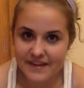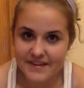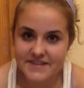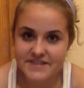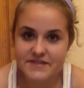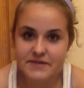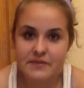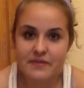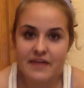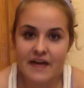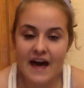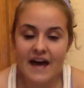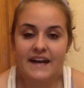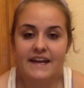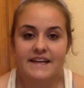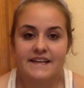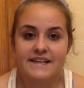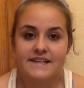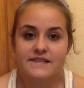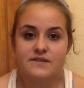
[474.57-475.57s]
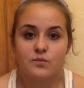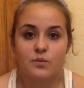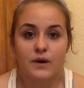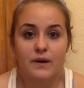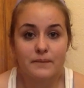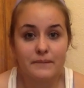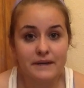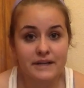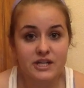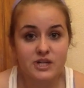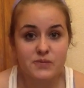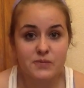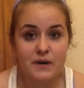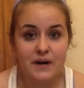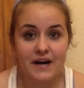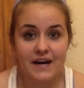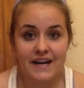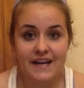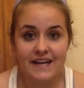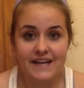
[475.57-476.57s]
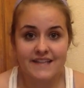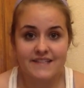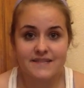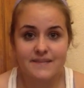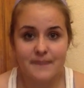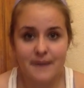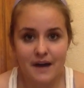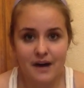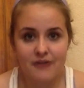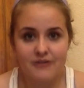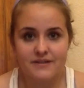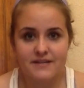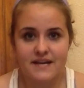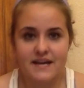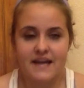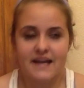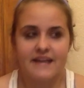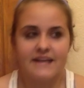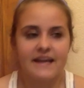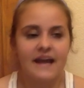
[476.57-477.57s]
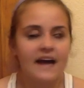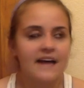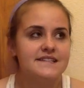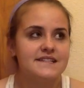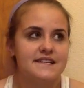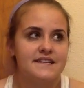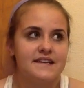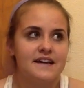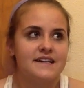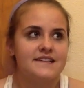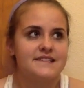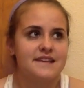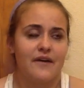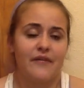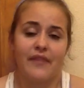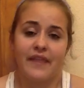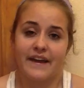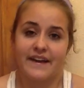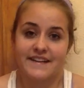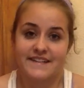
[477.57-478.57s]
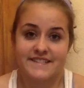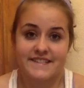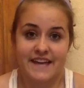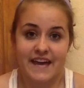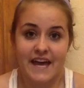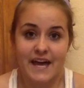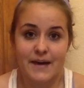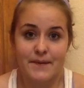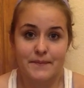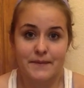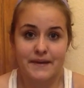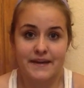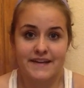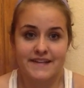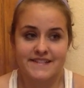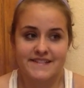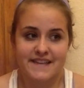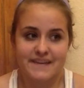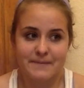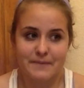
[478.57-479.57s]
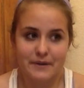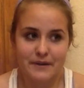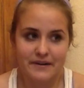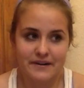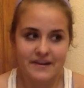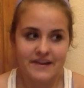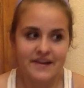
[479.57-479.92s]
So that is what Beachbody is about. And yes, it does sound like a scam because they put